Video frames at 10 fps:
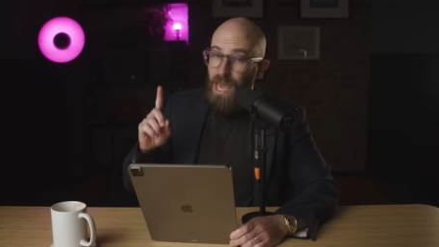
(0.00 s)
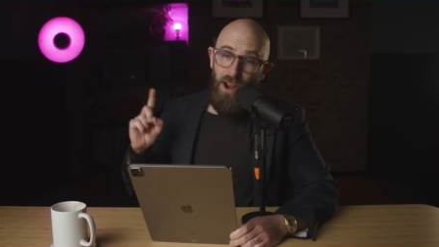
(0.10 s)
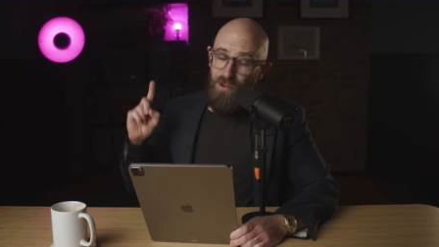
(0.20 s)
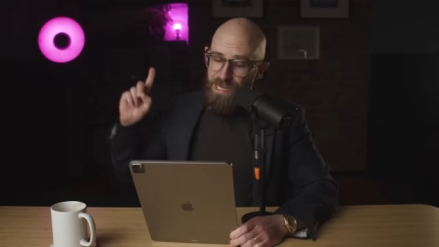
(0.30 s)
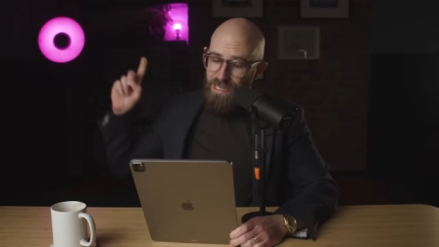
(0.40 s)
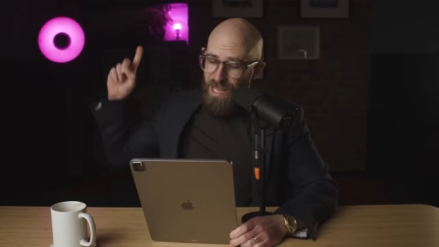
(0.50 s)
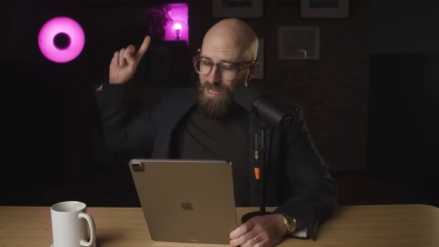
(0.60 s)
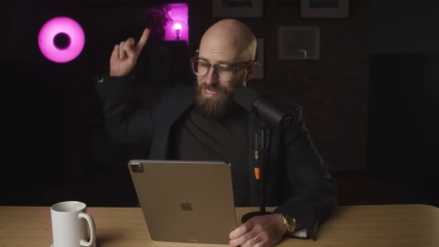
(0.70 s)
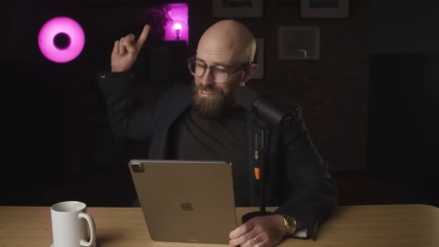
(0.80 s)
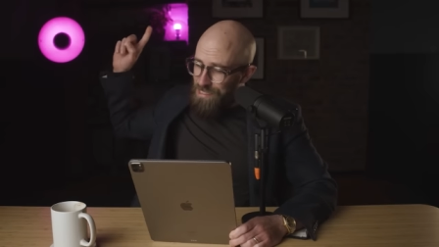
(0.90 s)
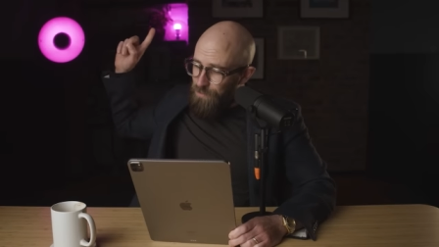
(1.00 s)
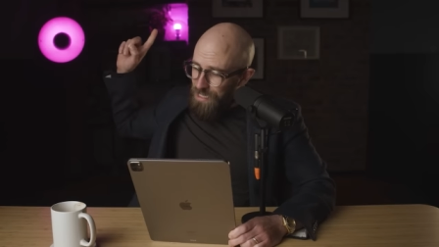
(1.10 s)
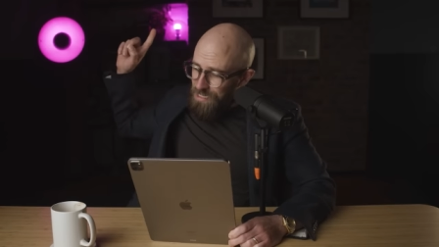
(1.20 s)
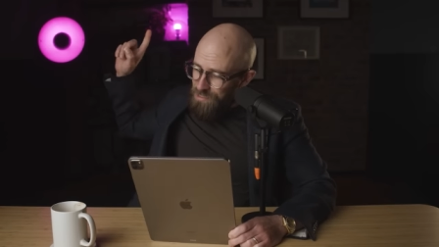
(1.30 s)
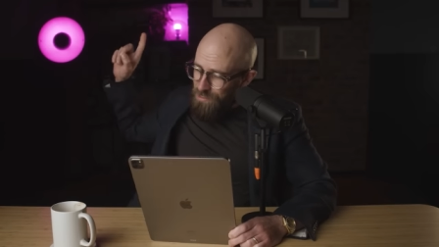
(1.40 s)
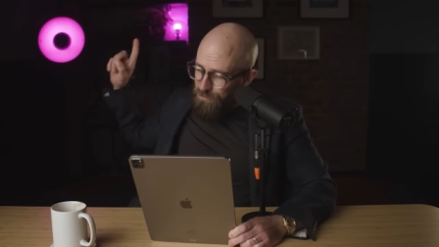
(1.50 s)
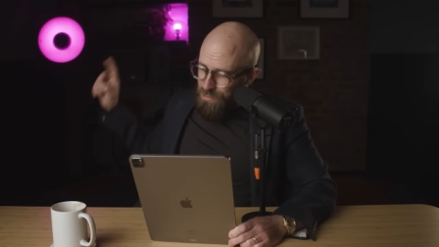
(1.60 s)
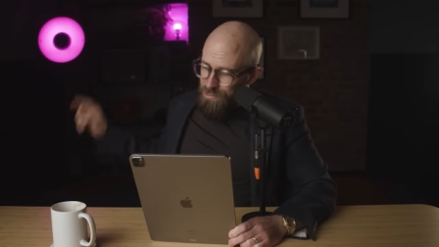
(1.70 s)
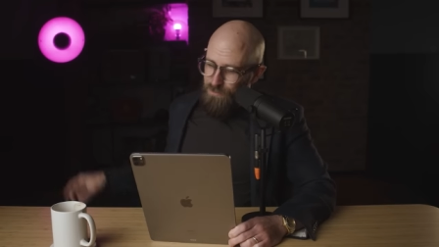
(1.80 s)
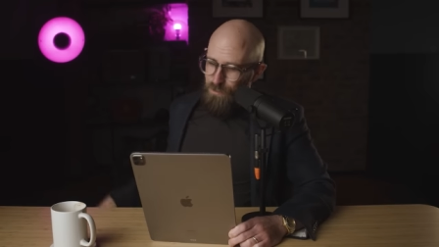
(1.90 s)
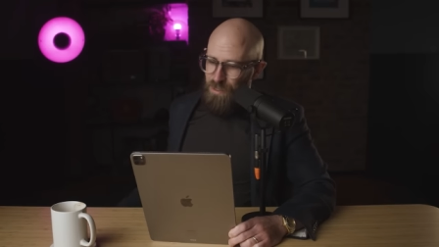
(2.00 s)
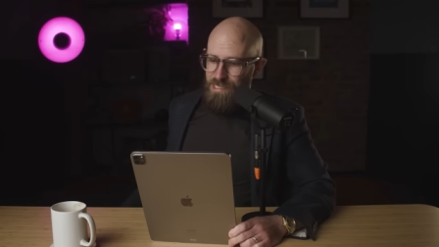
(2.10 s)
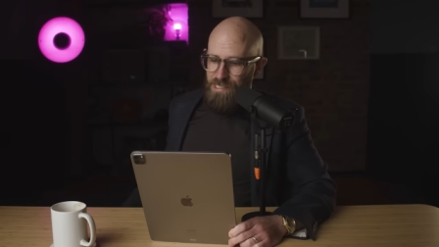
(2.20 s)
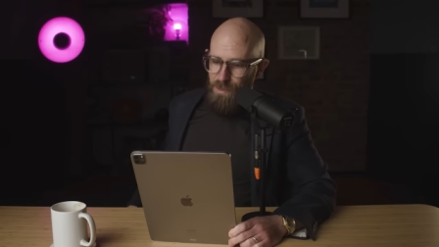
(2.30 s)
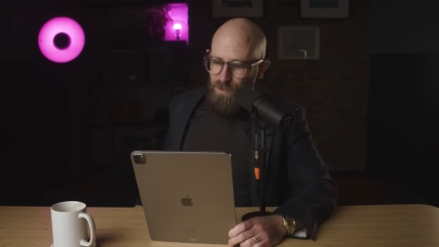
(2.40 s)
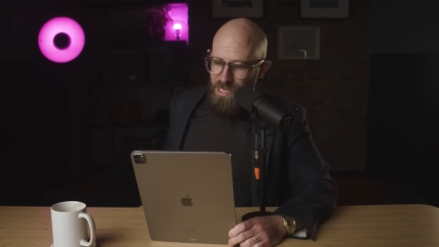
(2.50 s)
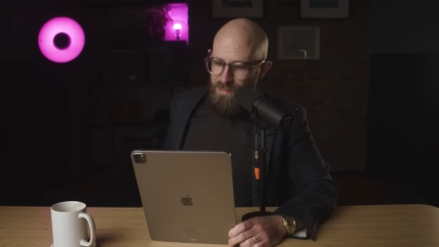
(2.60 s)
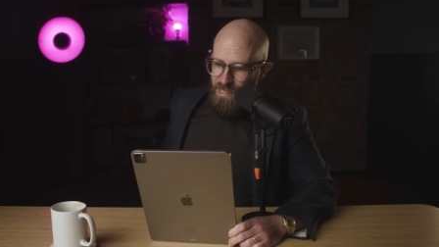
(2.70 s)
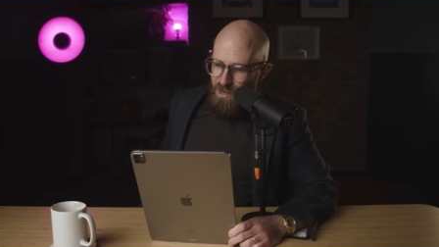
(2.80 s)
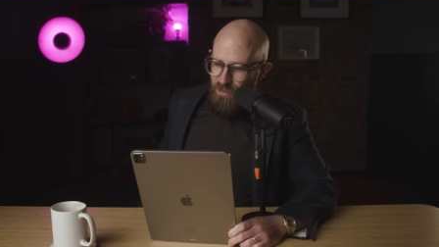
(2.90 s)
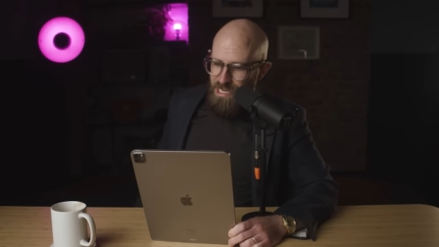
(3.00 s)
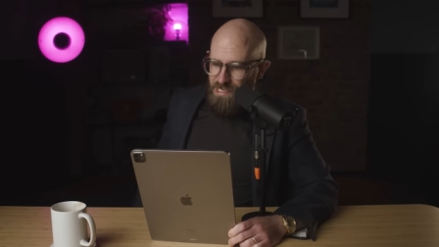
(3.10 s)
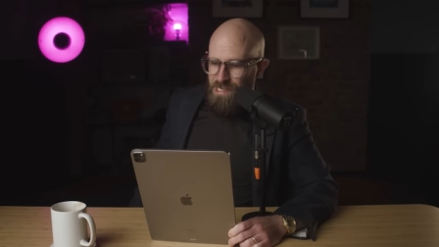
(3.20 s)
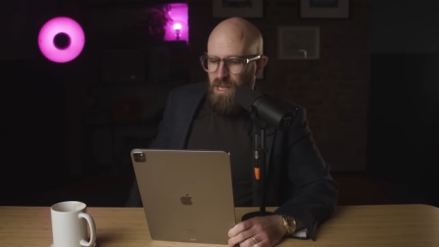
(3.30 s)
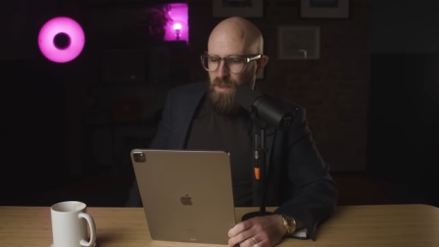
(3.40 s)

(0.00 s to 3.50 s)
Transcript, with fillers: therein lies the malicious risk of the BCP theories,